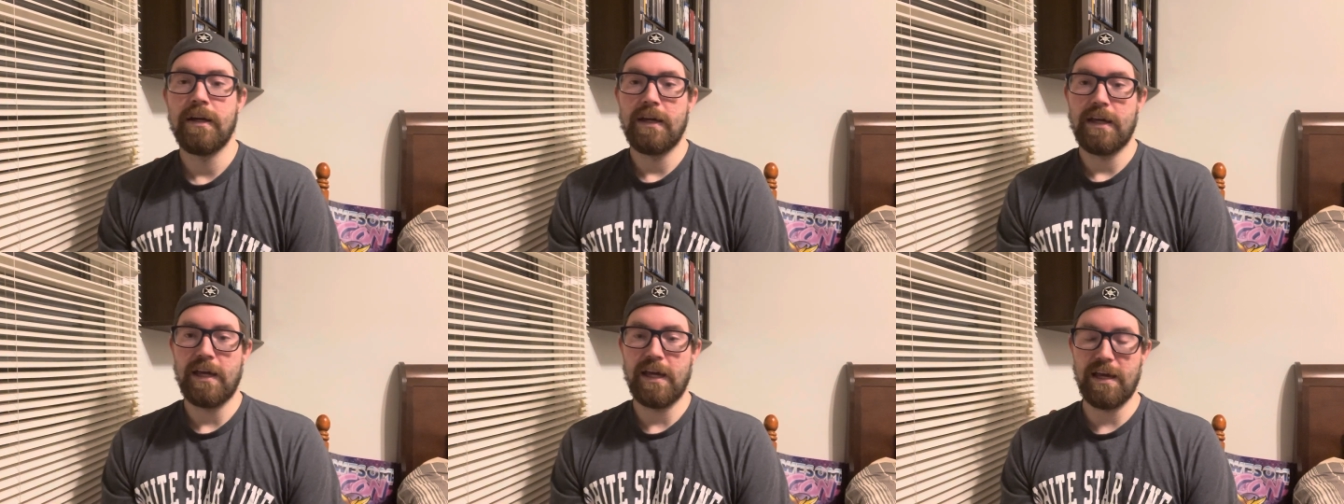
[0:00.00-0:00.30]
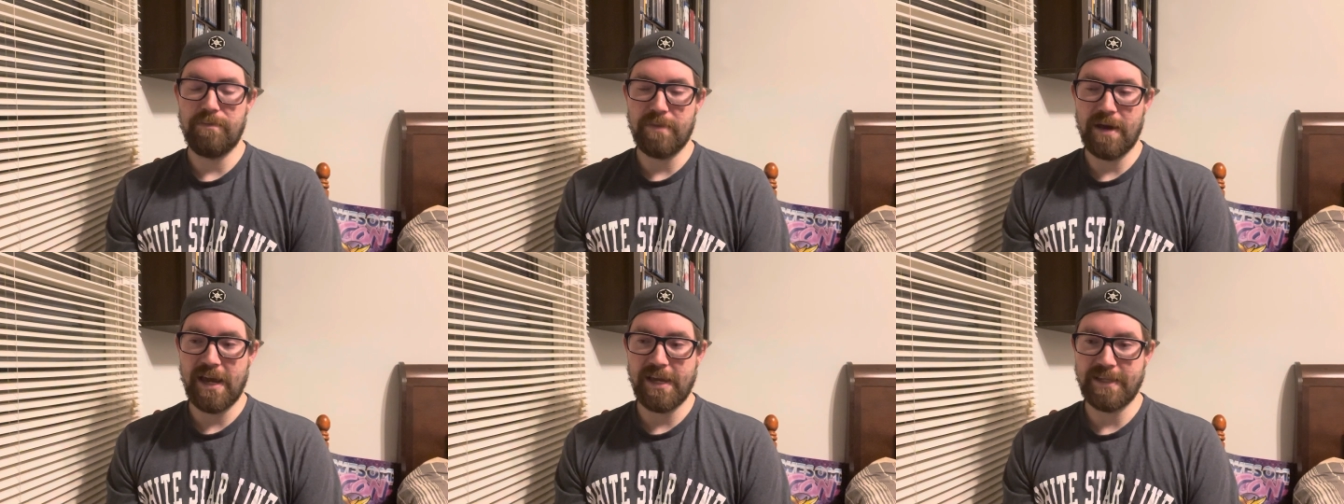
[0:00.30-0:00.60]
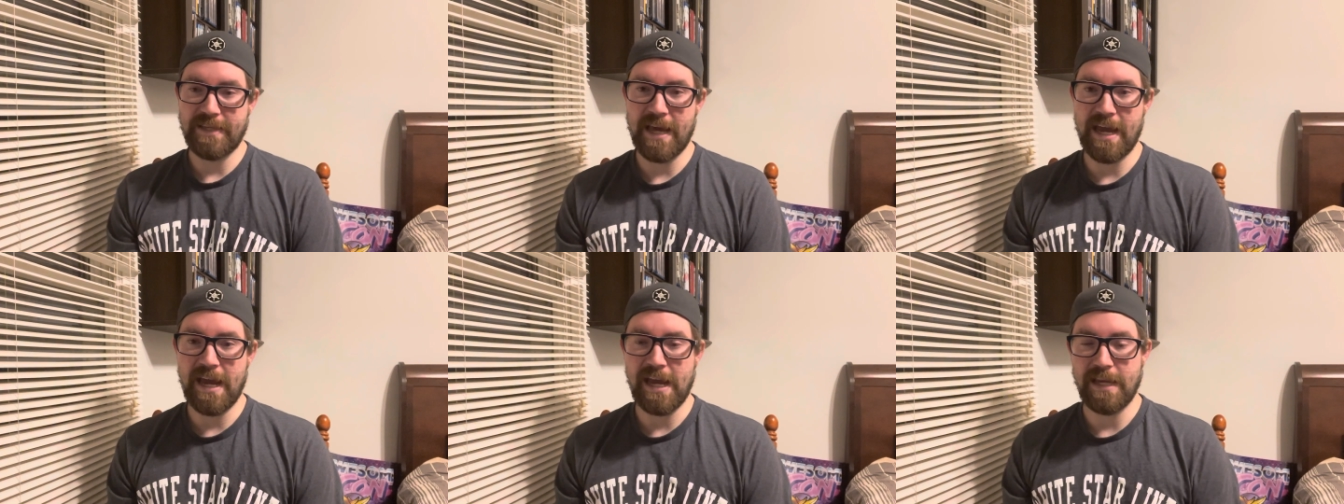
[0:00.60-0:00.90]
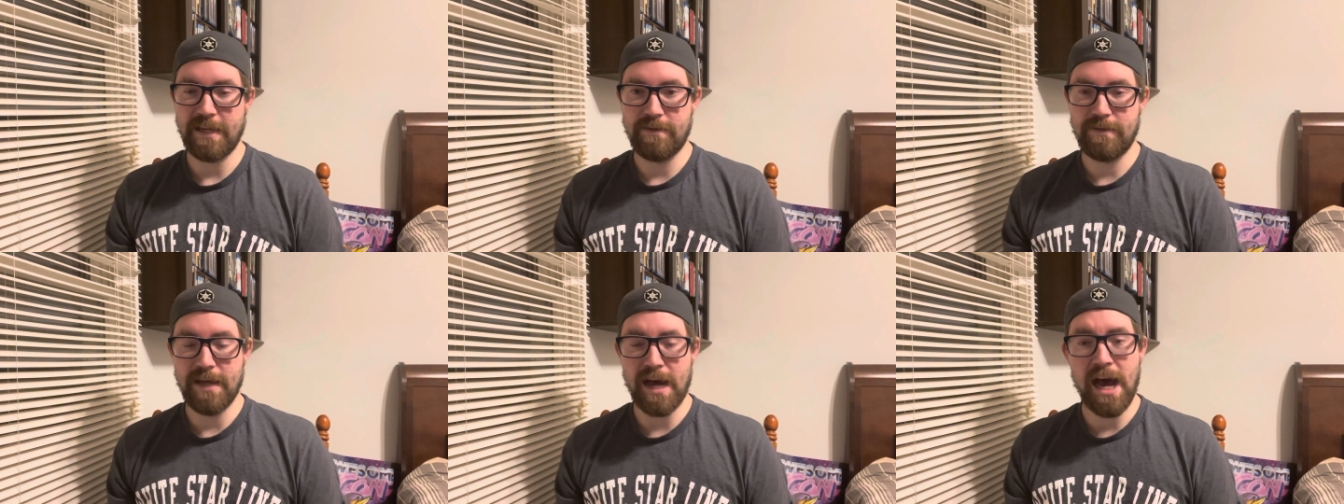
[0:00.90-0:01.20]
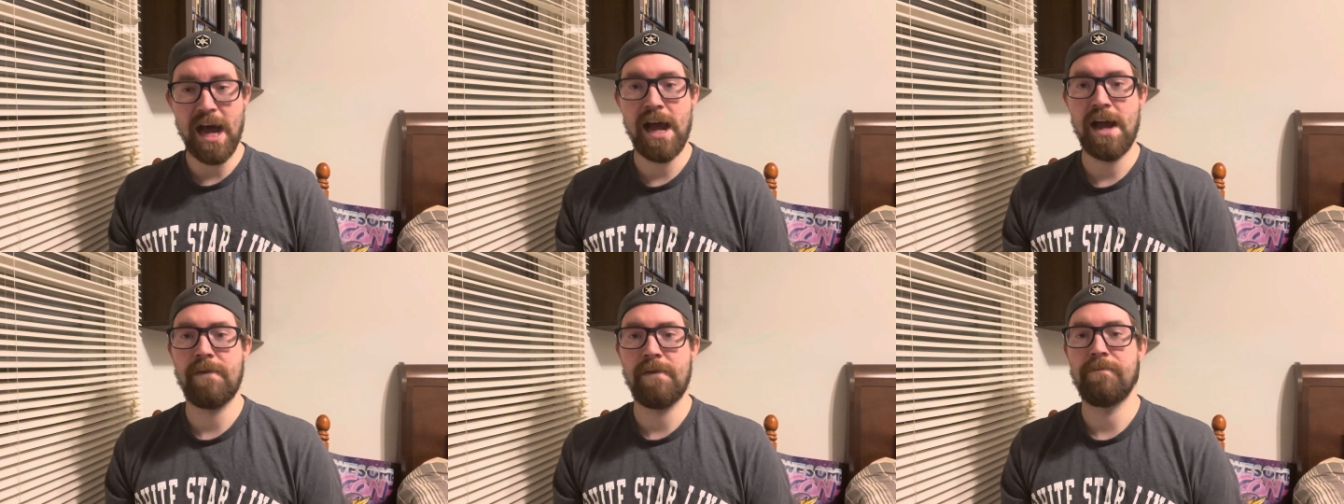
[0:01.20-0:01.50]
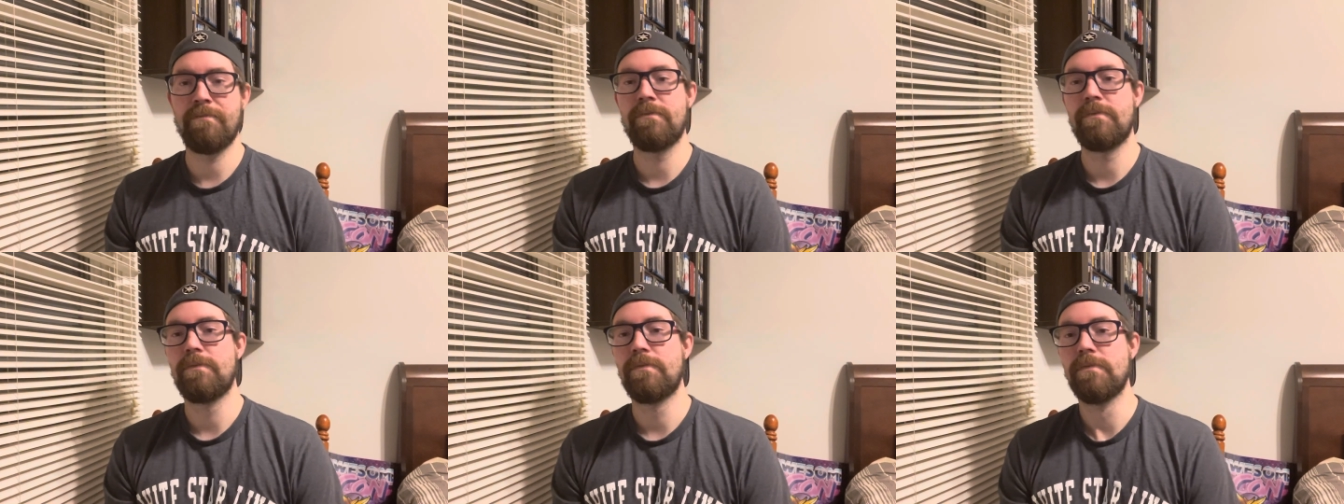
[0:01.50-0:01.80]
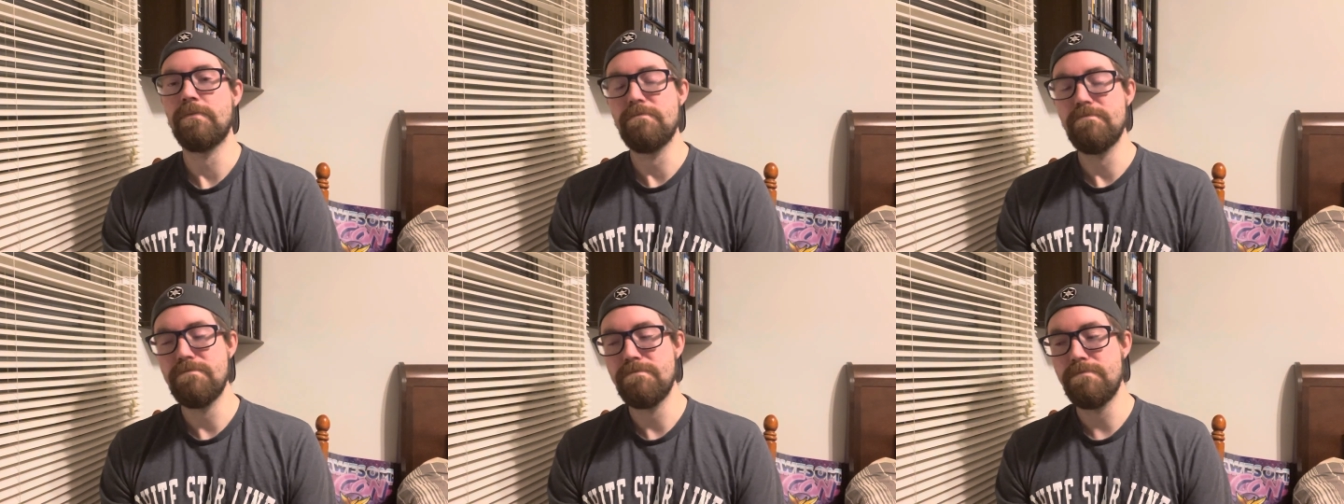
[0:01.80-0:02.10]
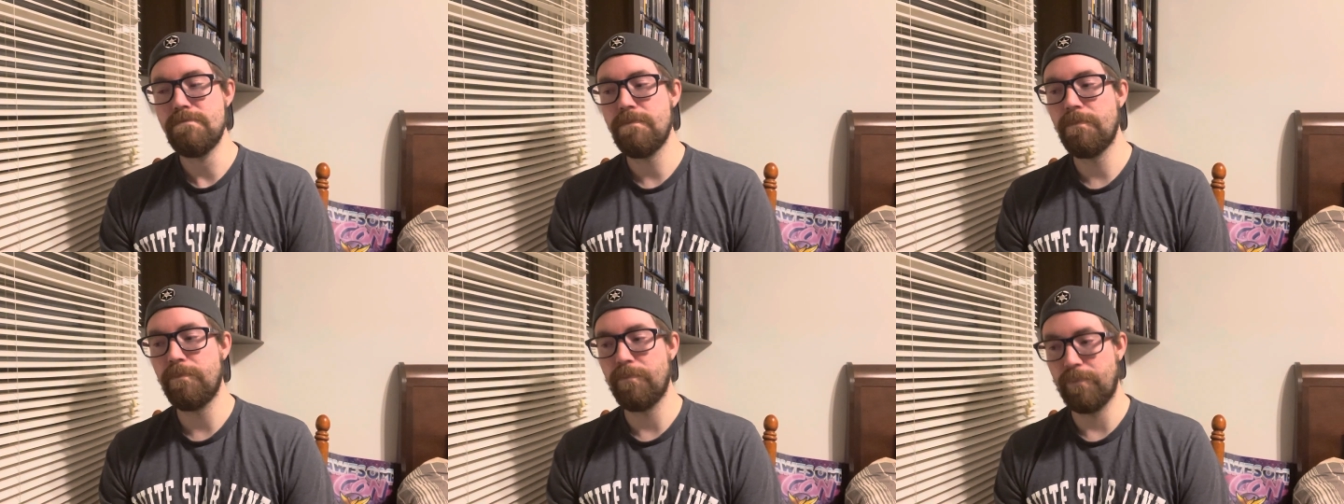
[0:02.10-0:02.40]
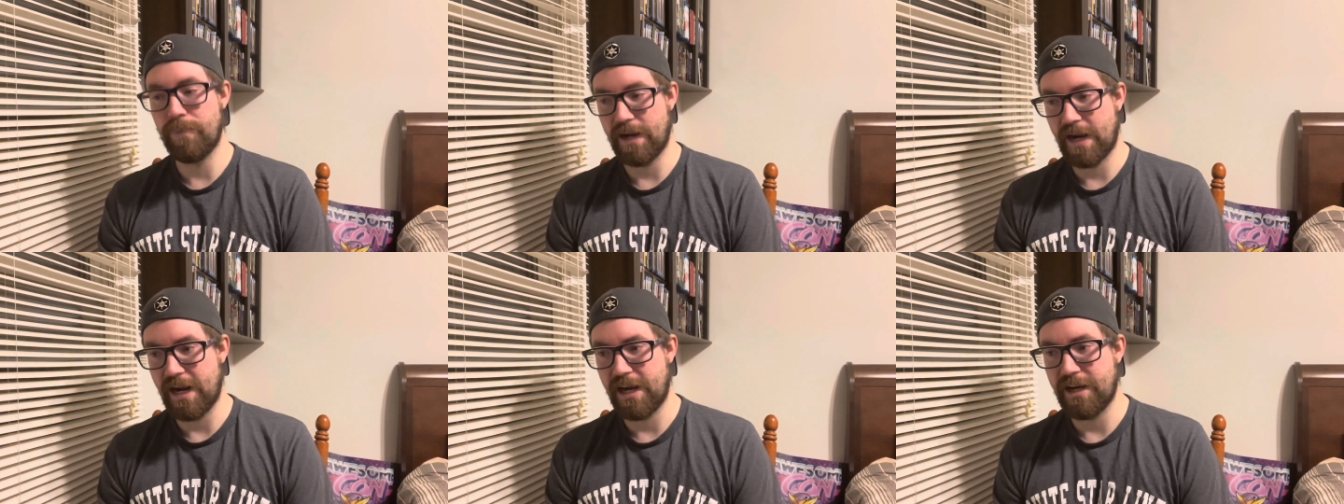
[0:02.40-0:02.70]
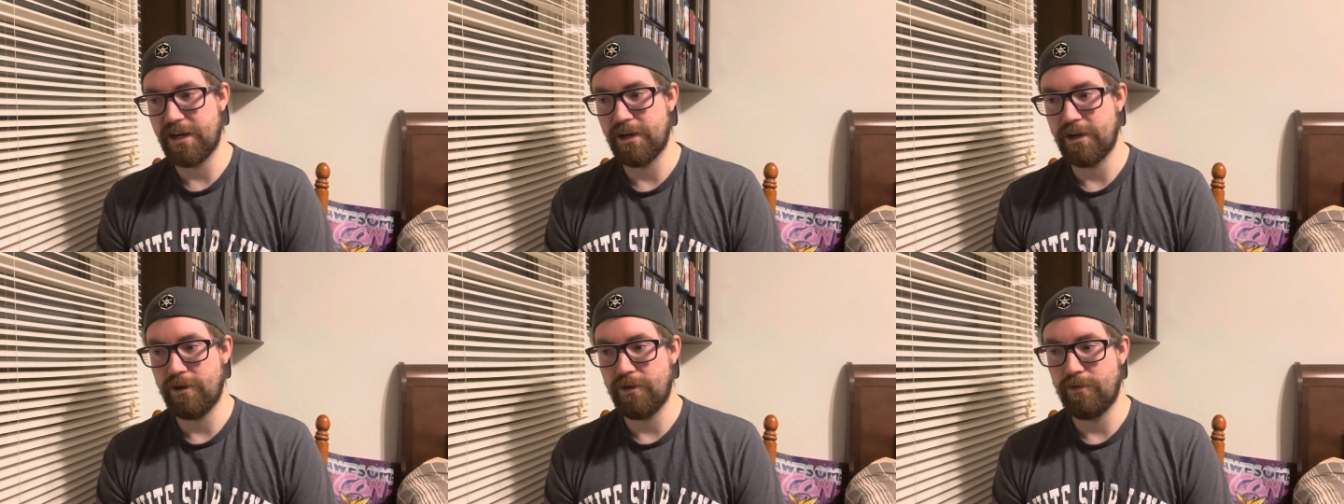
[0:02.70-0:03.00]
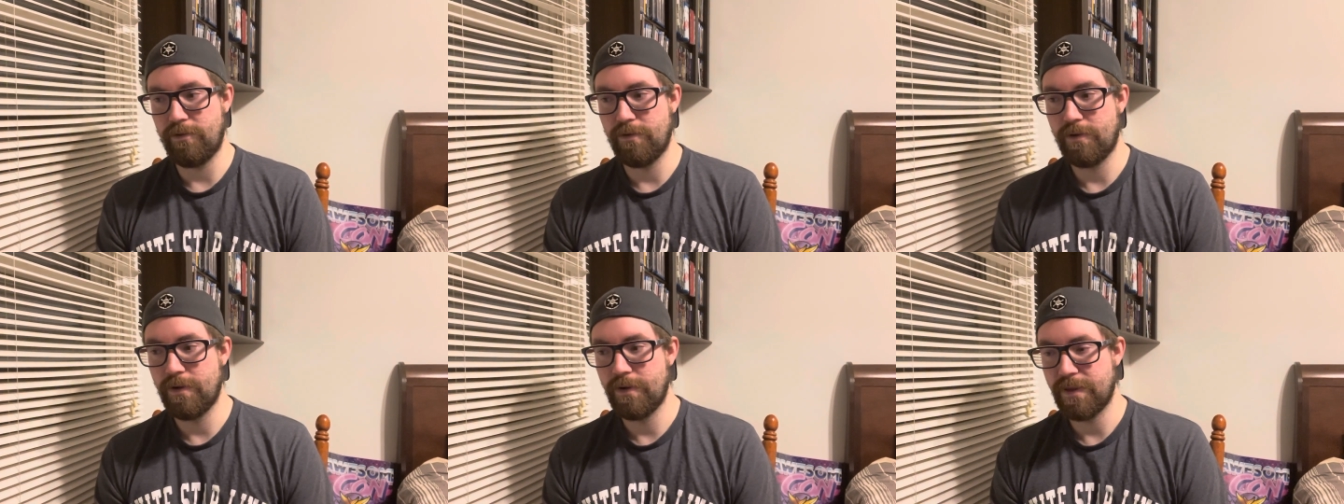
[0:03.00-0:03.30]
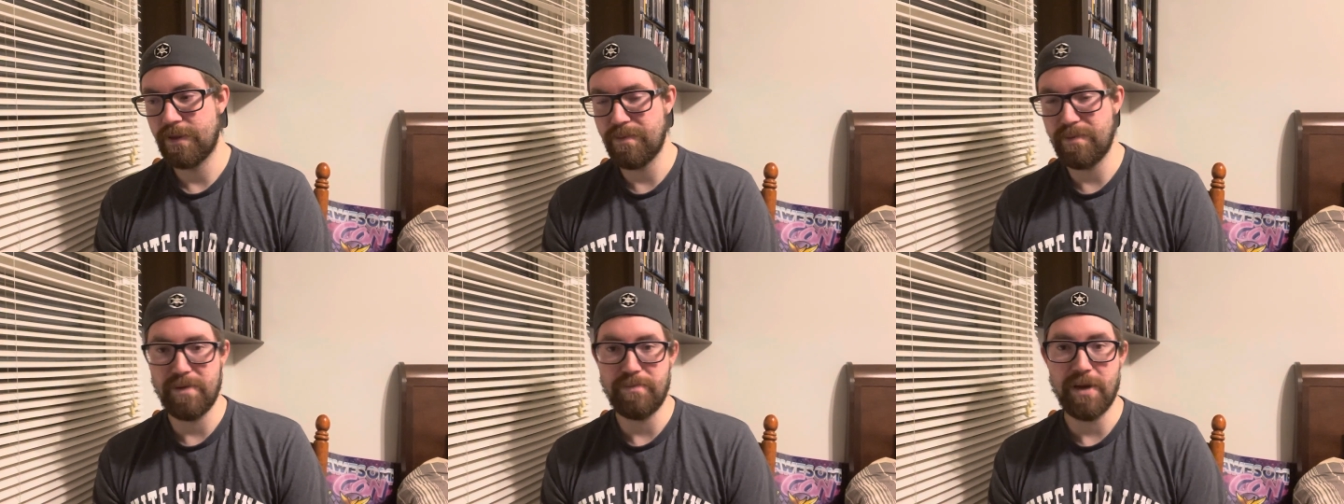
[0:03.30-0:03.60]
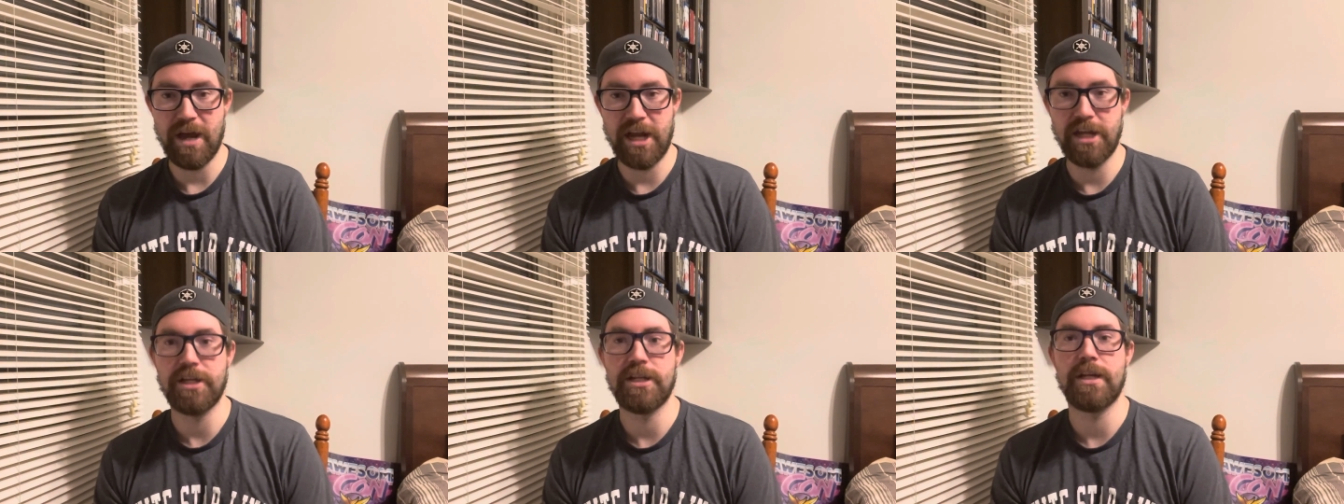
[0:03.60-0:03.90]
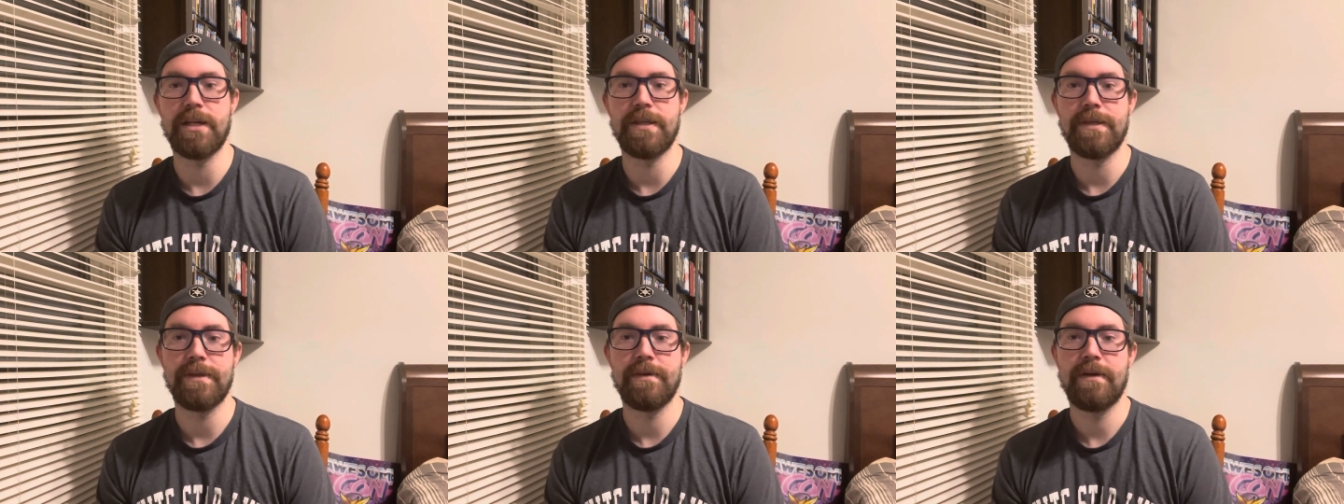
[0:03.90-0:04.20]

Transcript: It may take time, but I know to be patient.